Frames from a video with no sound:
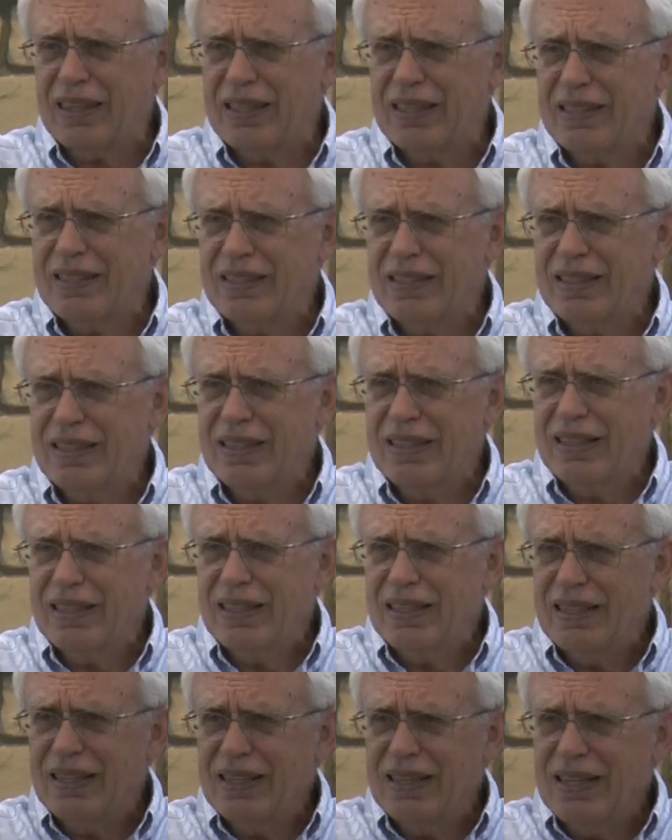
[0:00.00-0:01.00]

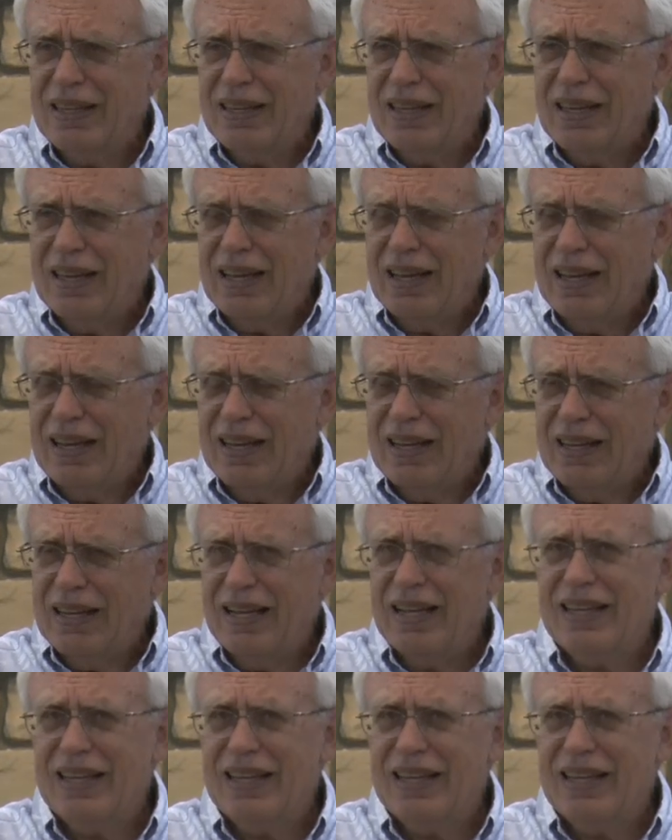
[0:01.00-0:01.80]
Nobody speaks.